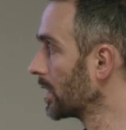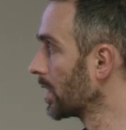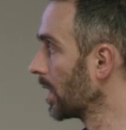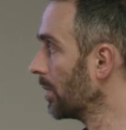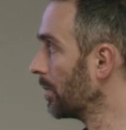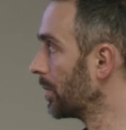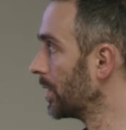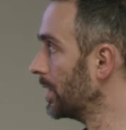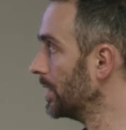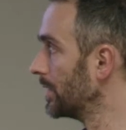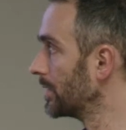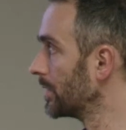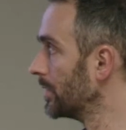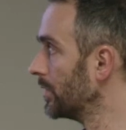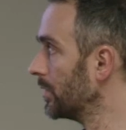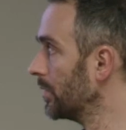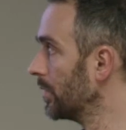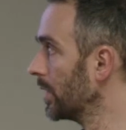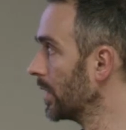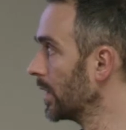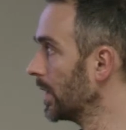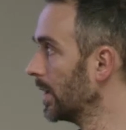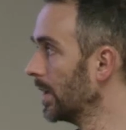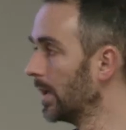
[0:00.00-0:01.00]
companies to
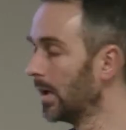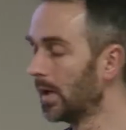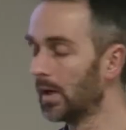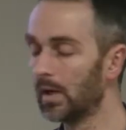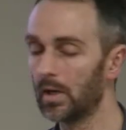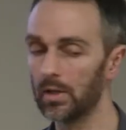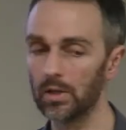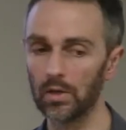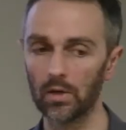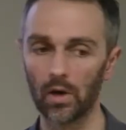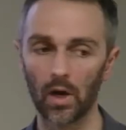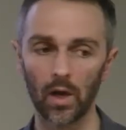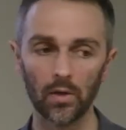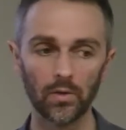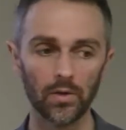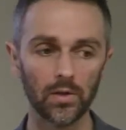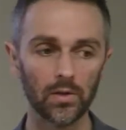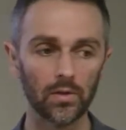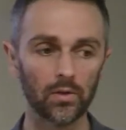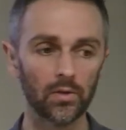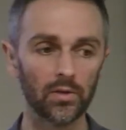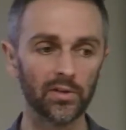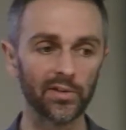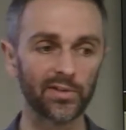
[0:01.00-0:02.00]
do it. You know, how do
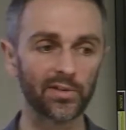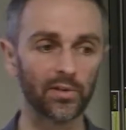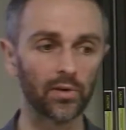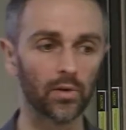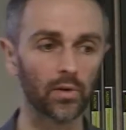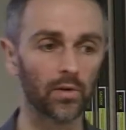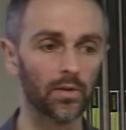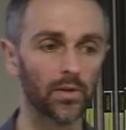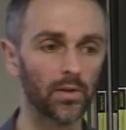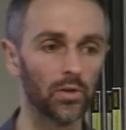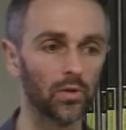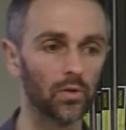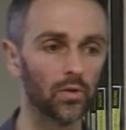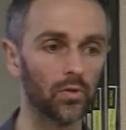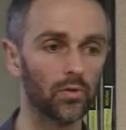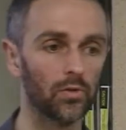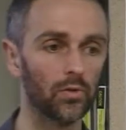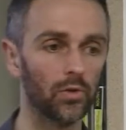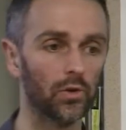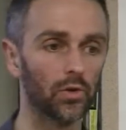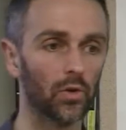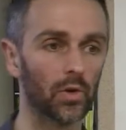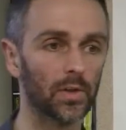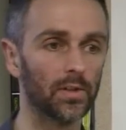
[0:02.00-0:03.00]
you ensure that you
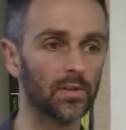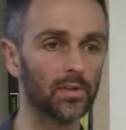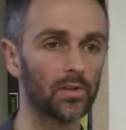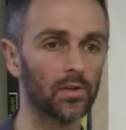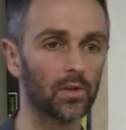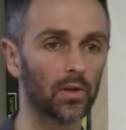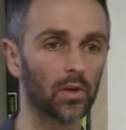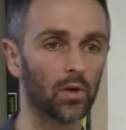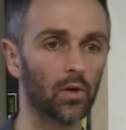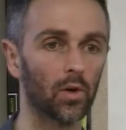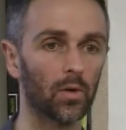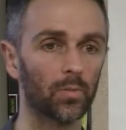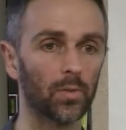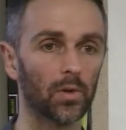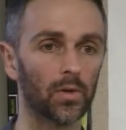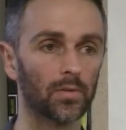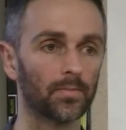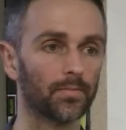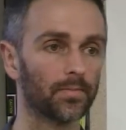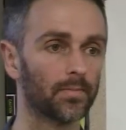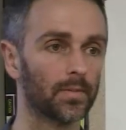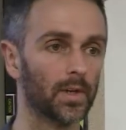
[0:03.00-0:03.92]
joint your copper